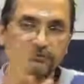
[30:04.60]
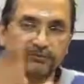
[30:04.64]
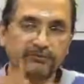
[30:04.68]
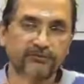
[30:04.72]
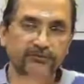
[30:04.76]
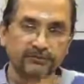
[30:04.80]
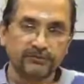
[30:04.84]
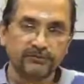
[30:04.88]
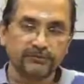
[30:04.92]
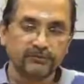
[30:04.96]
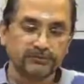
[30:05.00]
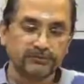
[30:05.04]
for
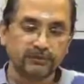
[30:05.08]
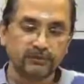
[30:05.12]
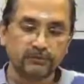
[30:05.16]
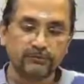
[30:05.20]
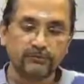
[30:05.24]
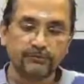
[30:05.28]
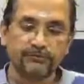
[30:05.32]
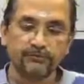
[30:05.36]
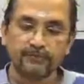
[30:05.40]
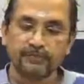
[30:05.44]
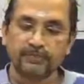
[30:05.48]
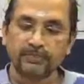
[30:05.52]
you.
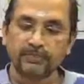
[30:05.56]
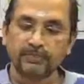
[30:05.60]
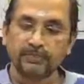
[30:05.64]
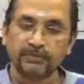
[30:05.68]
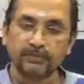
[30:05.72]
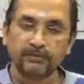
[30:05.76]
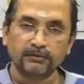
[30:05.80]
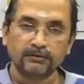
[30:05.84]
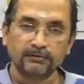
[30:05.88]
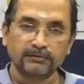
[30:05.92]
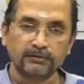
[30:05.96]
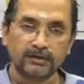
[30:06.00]
So
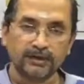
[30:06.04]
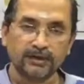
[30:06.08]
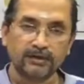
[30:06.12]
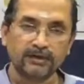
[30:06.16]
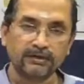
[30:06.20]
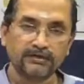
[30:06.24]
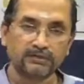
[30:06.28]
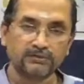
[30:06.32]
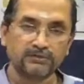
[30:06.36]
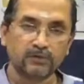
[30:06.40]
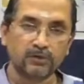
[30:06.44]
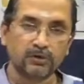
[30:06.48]
take
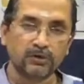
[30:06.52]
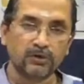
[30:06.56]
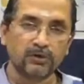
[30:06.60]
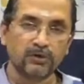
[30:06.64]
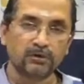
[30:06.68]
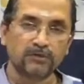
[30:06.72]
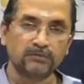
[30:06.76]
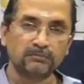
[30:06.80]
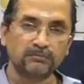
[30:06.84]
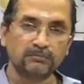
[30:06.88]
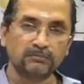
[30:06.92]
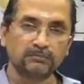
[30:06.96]
a
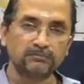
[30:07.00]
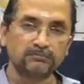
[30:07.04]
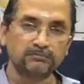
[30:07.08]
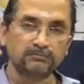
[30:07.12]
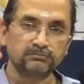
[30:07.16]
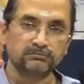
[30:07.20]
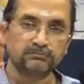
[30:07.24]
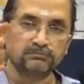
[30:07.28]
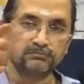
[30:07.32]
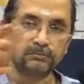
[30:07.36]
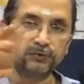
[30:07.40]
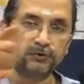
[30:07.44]
small
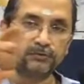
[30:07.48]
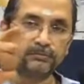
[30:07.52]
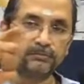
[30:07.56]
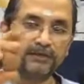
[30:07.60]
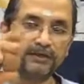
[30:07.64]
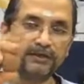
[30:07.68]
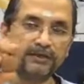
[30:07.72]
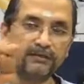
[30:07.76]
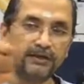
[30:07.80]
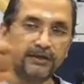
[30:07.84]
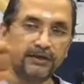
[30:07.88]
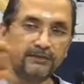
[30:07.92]
or a
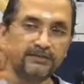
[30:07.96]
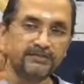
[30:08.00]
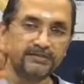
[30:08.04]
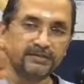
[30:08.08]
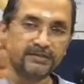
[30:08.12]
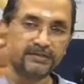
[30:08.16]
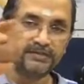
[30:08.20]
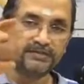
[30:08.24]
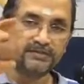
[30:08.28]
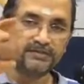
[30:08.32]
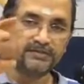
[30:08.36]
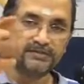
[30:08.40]
big grape
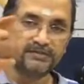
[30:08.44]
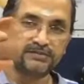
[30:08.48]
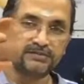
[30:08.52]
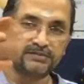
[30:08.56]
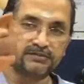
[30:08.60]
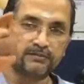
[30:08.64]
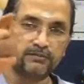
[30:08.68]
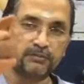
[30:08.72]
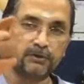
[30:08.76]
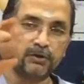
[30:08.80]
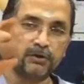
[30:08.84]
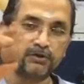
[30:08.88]
size
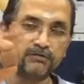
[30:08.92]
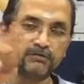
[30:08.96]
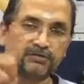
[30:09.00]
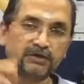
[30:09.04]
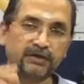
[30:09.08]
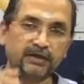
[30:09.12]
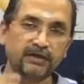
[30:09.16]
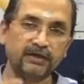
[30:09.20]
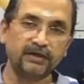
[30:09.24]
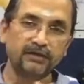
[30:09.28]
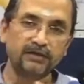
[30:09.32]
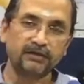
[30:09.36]
ball of
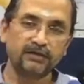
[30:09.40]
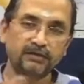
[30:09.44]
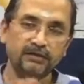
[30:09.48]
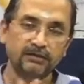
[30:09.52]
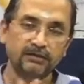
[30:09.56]
clay.